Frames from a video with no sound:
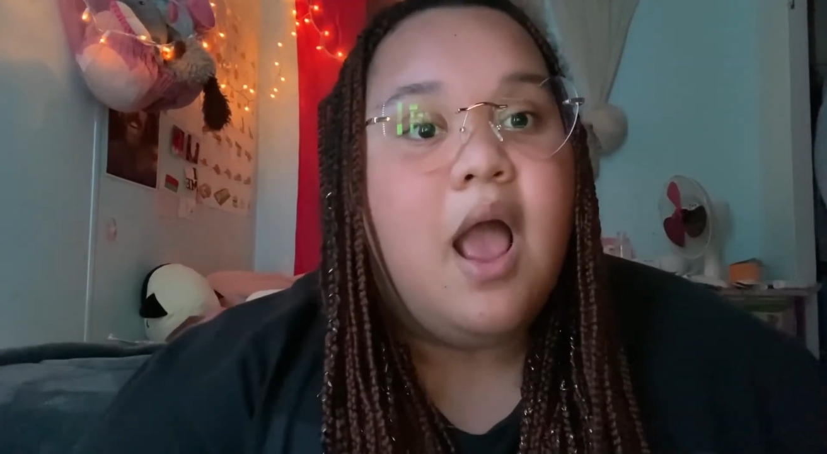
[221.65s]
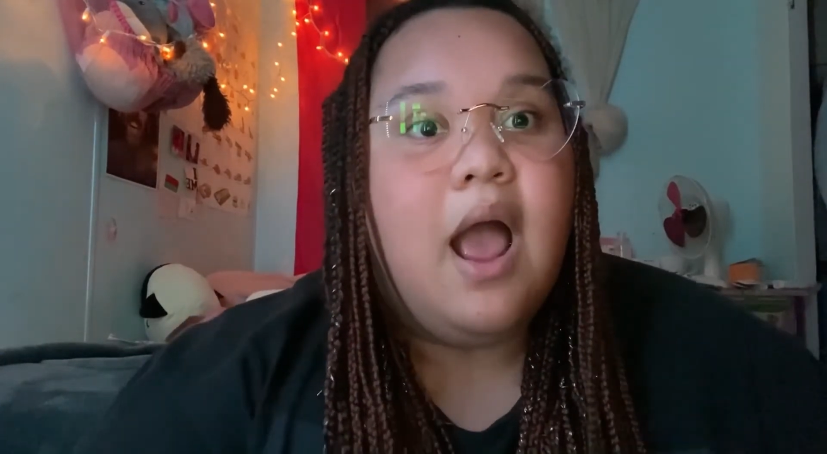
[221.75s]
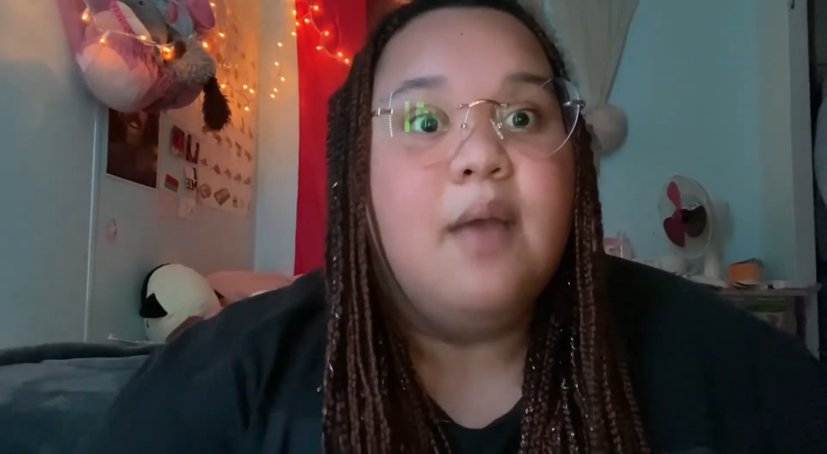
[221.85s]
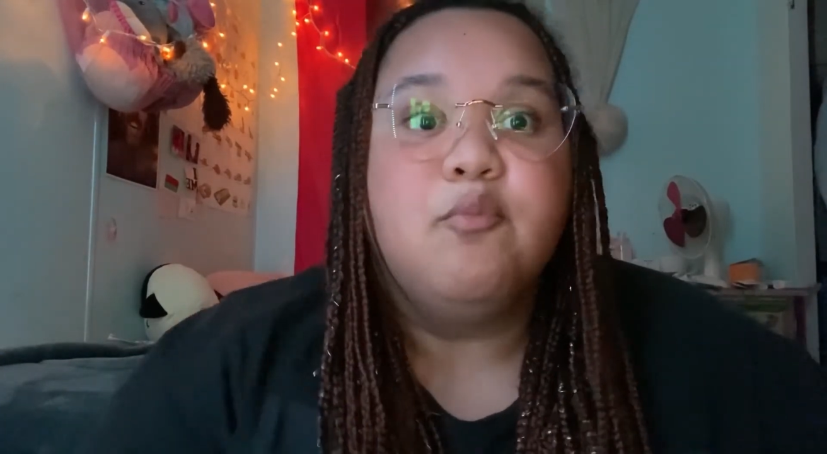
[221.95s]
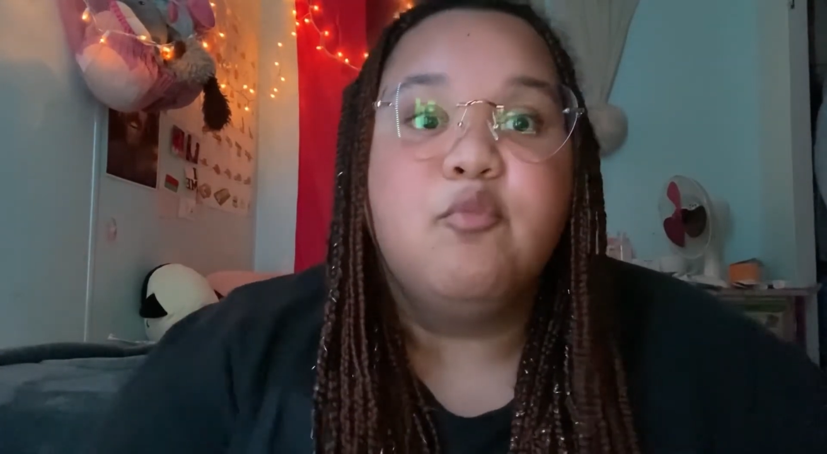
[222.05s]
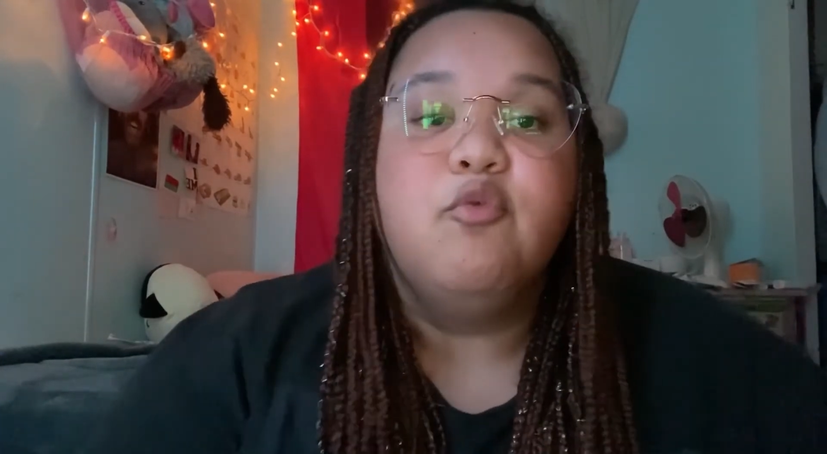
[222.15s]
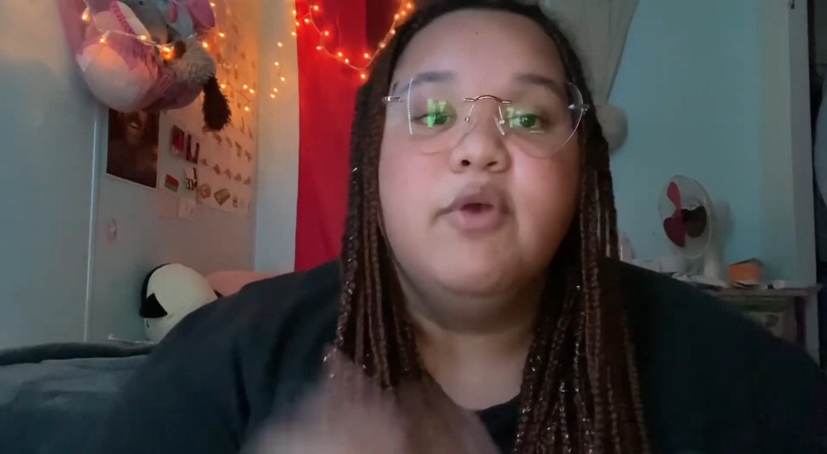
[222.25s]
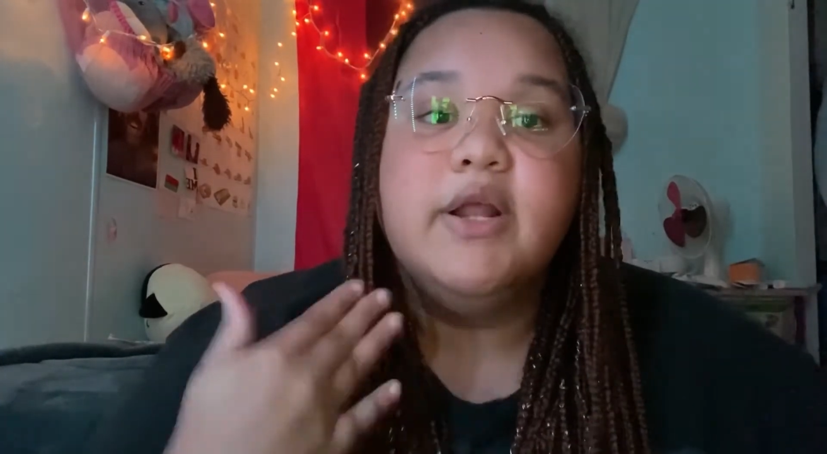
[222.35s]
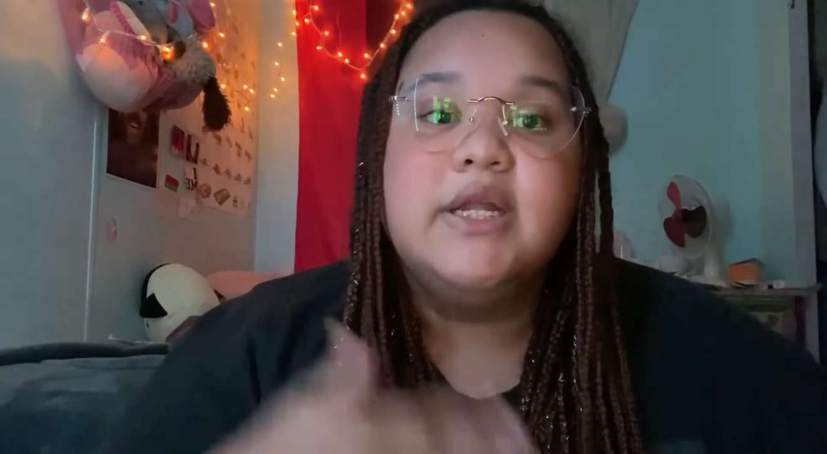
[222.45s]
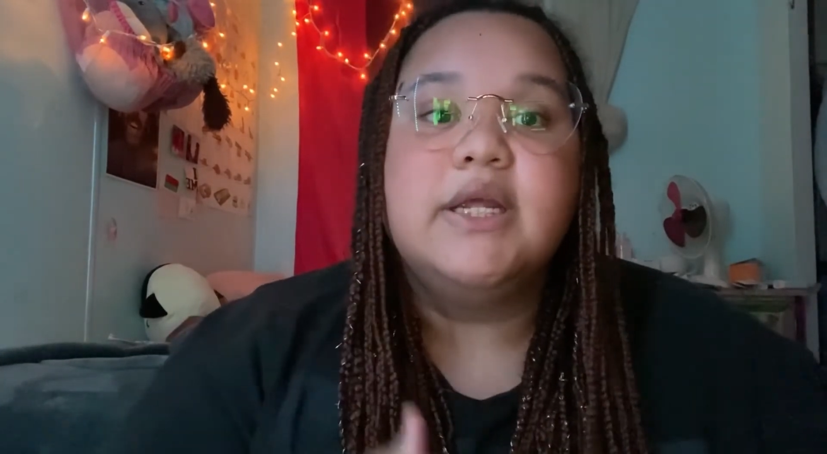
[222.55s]
I'm
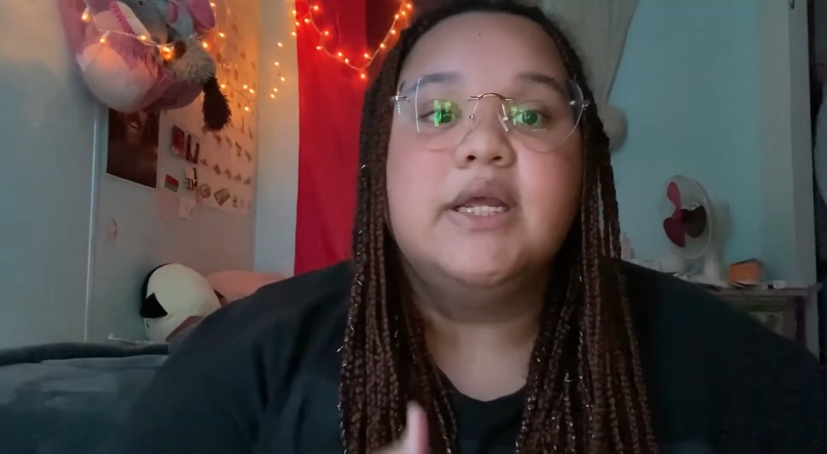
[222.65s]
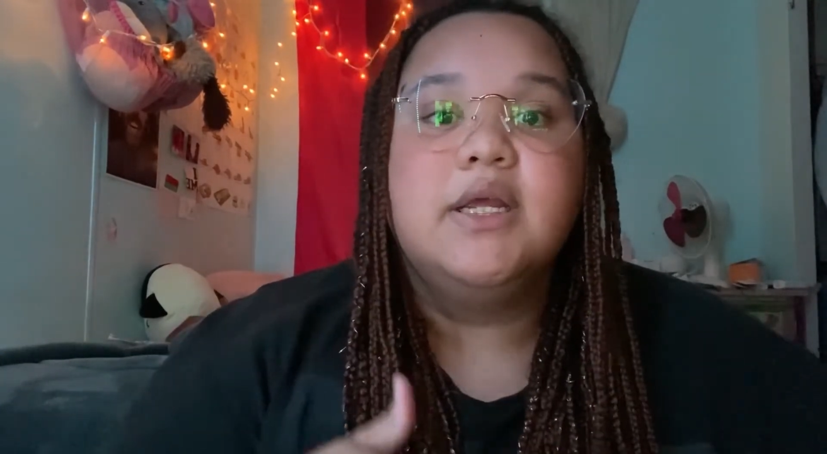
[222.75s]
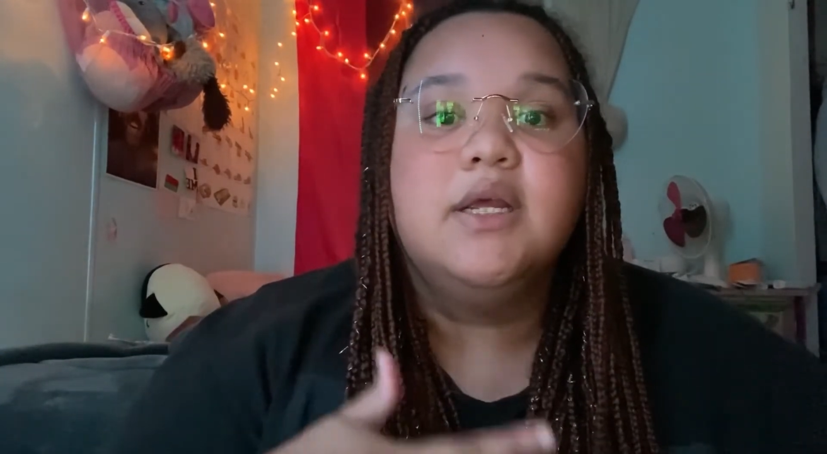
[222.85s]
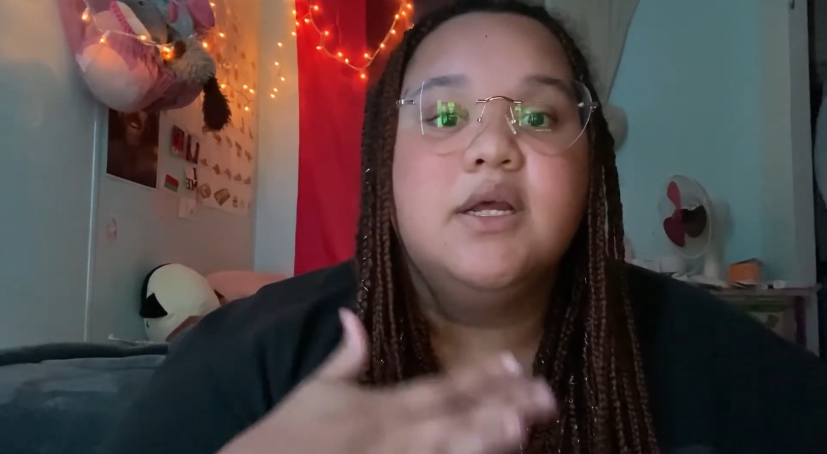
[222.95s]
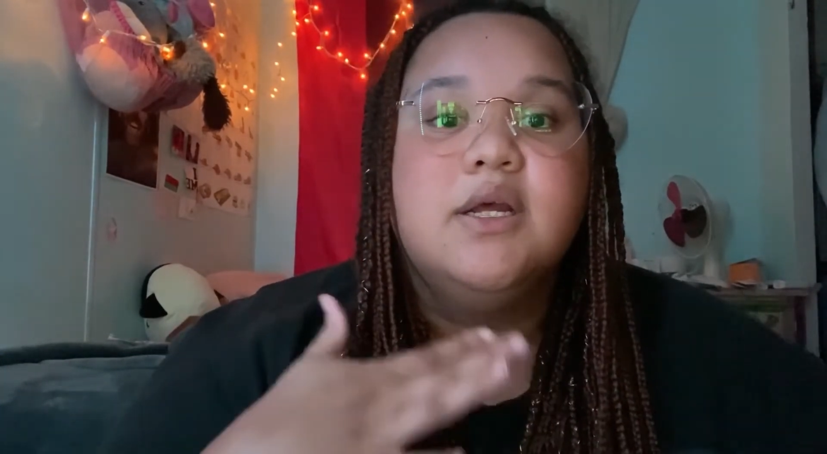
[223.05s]
really